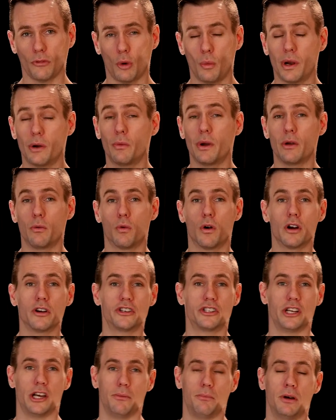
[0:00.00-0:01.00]
When we
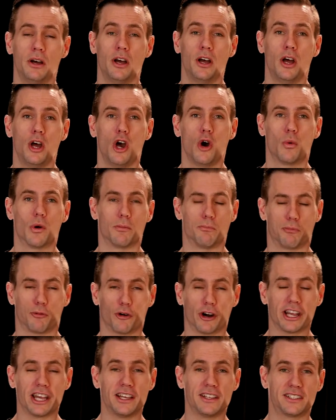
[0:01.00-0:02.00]
worship, we're
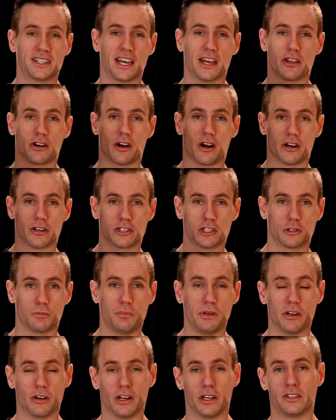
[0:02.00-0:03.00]
bringing together our
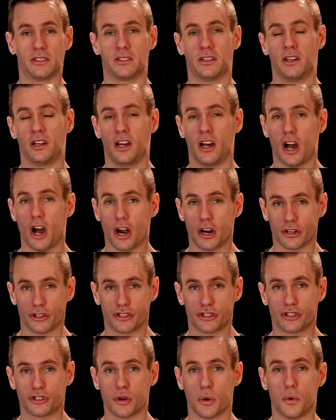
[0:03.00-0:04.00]
spirit, our
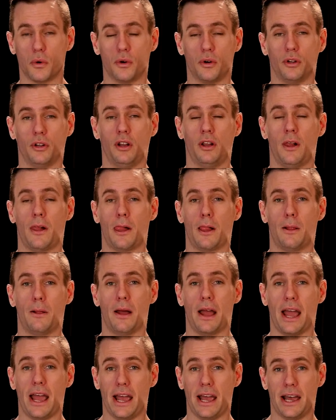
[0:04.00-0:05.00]
soul,
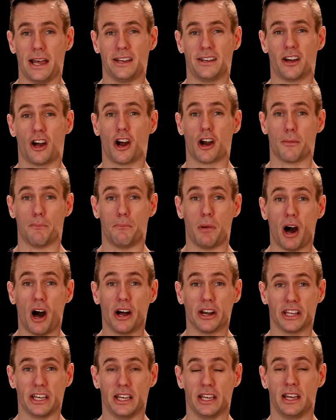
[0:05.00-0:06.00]
and our
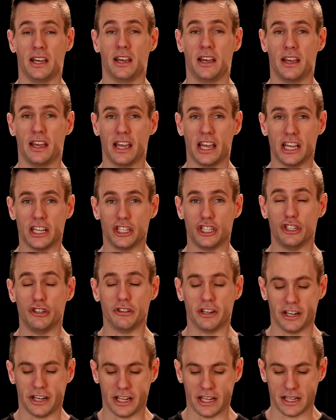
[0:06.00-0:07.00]
body in
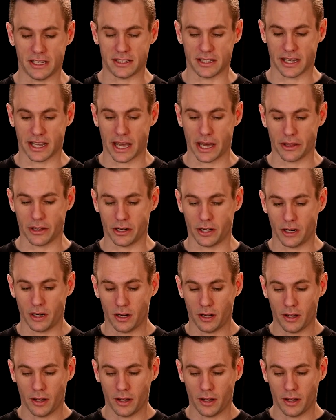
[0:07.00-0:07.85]
unity together.